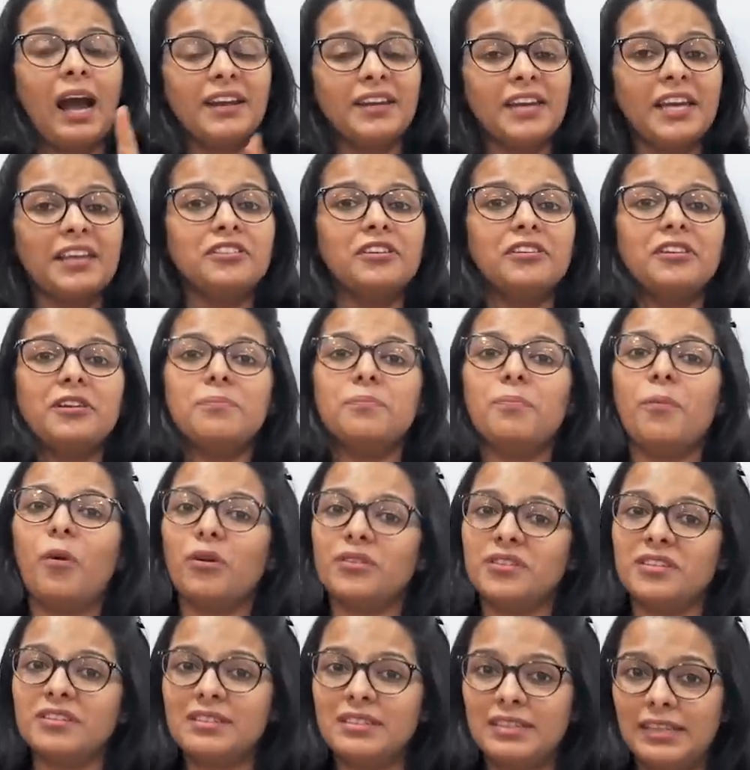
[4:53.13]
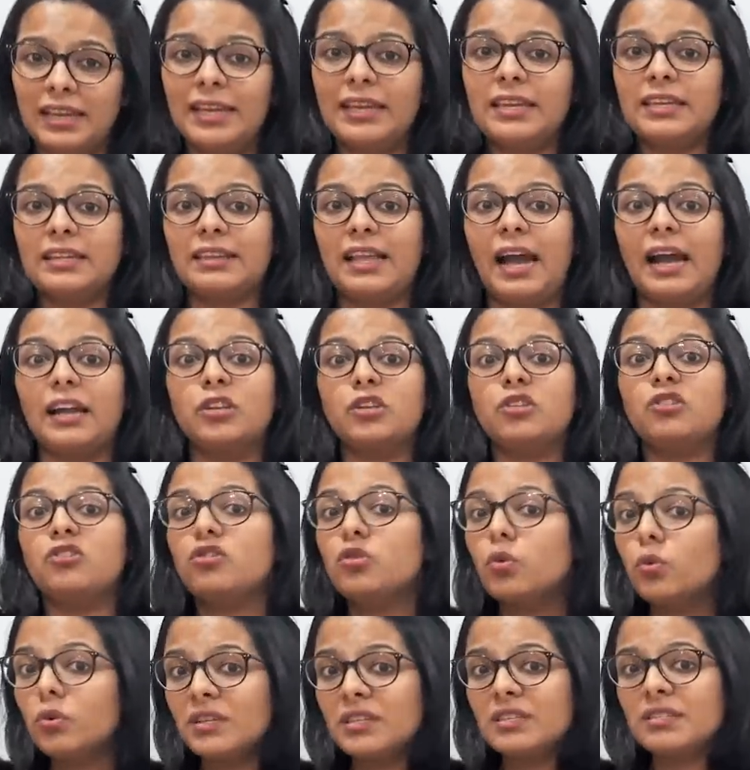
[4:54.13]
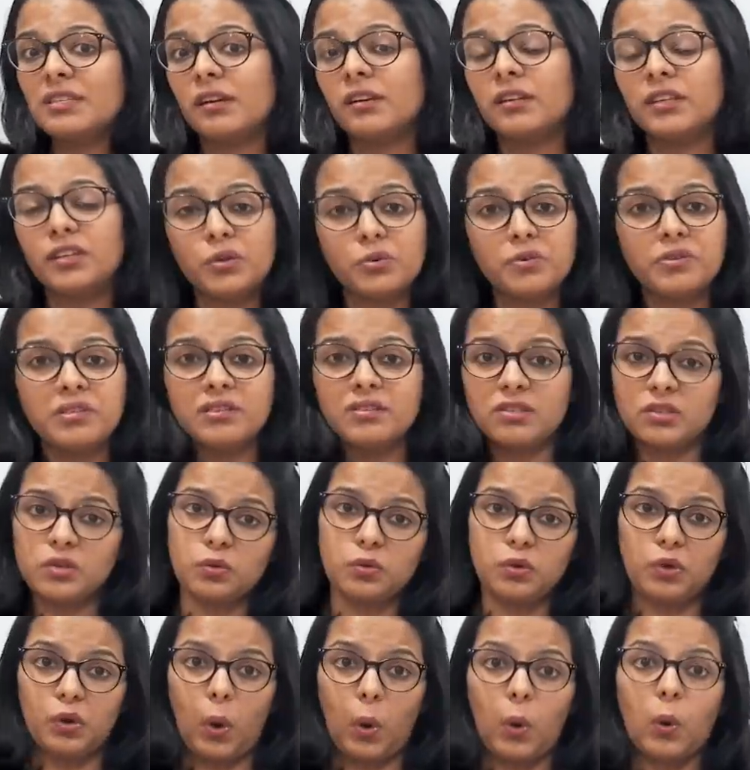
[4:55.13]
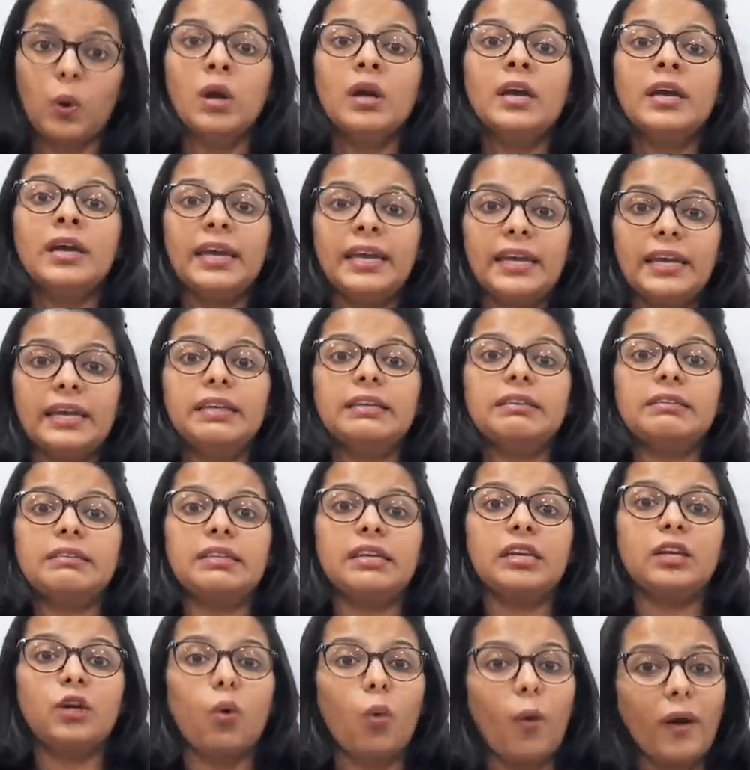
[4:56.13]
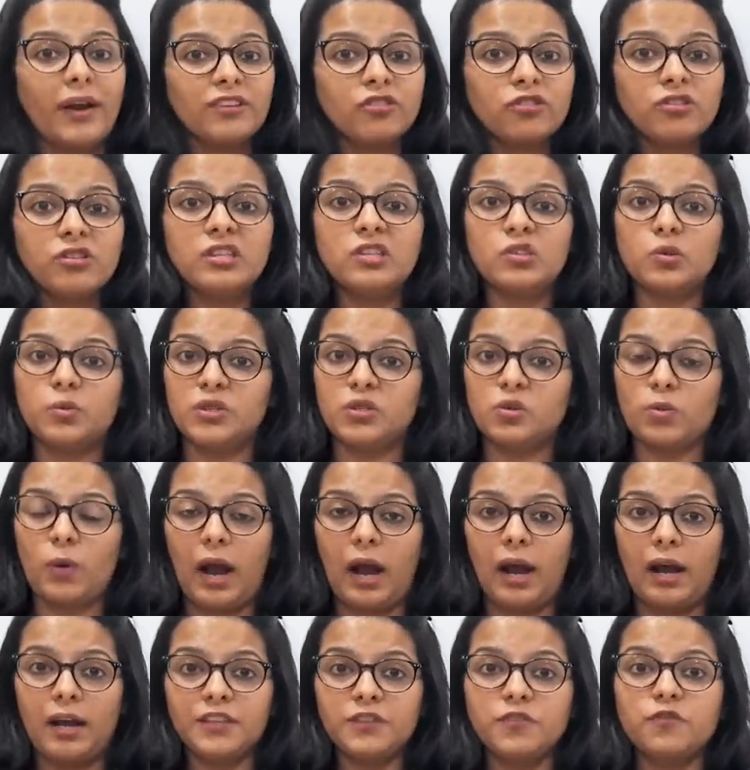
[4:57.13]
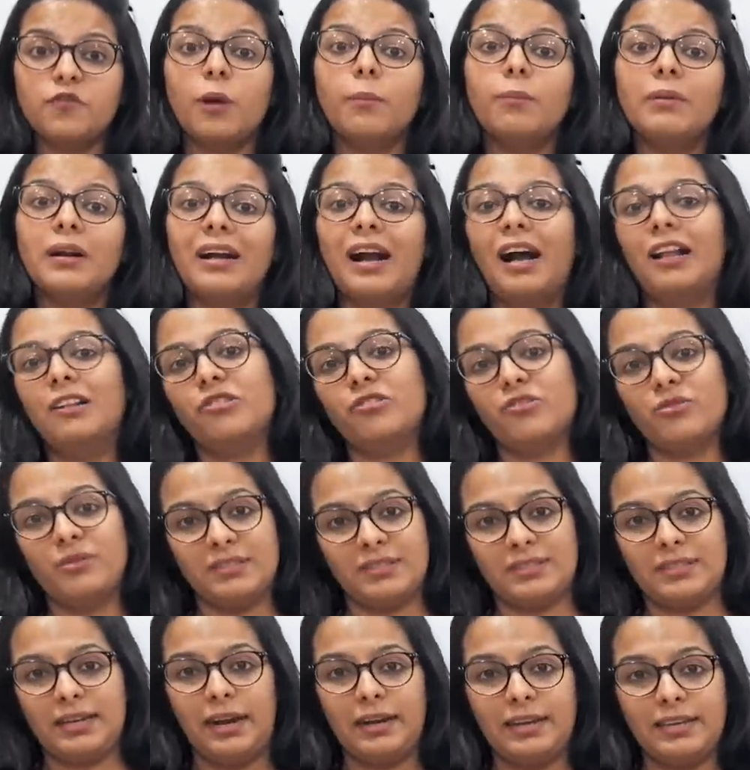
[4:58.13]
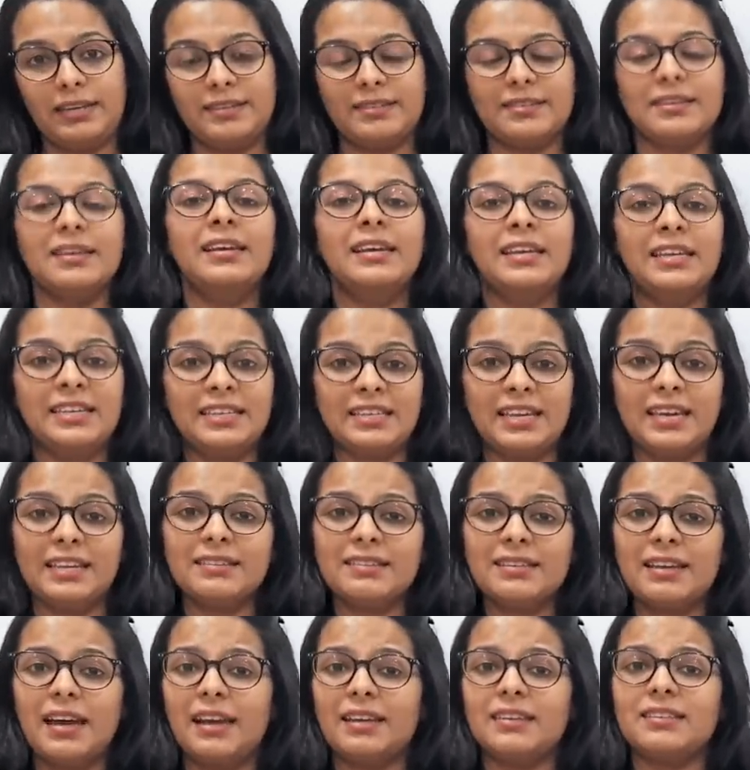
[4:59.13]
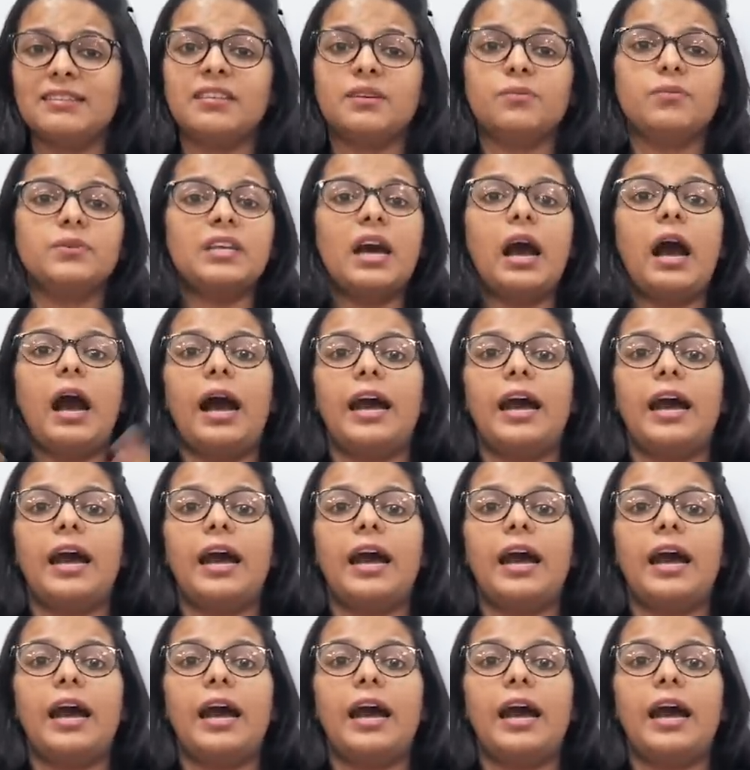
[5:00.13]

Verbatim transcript: Another important thing that students are curious to know is the questions which were asked from cultural studies. Yes guys, there was a